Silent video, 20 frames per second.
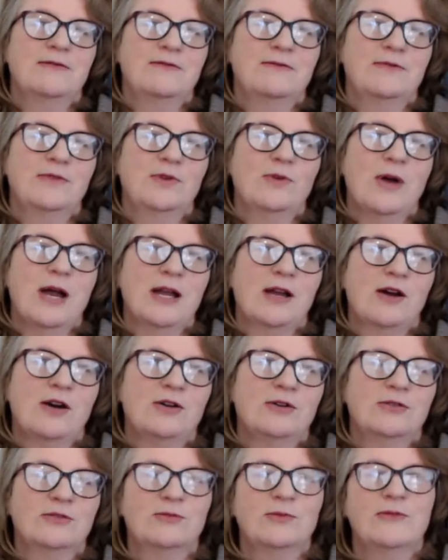quite
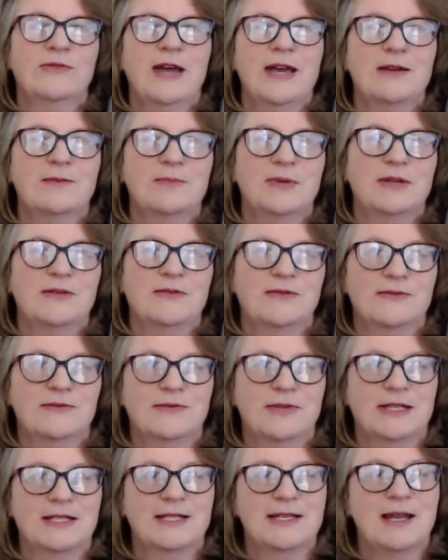cold. We've had a bit of
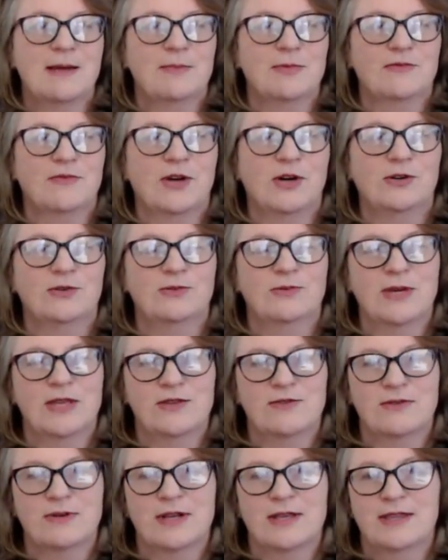a snap of cold
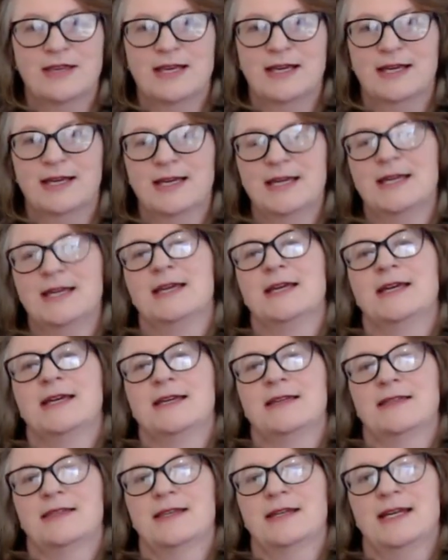weather, and I think
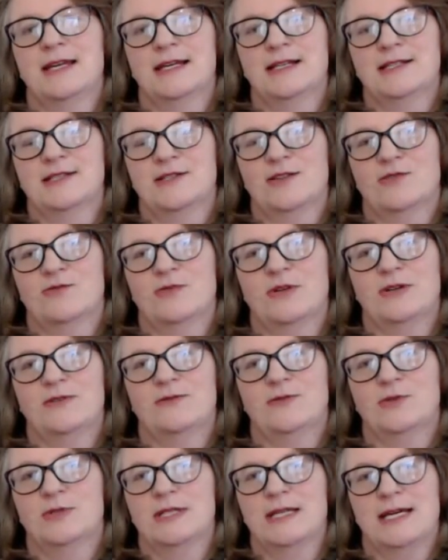the next 3 or
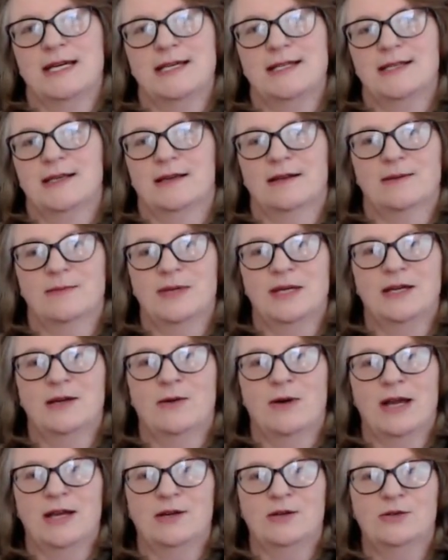4 days are going to be
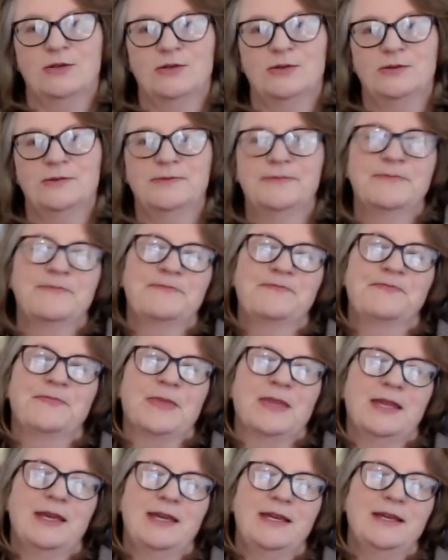quite cool
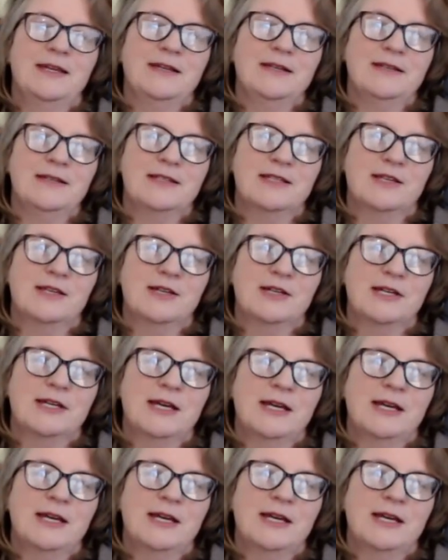here. So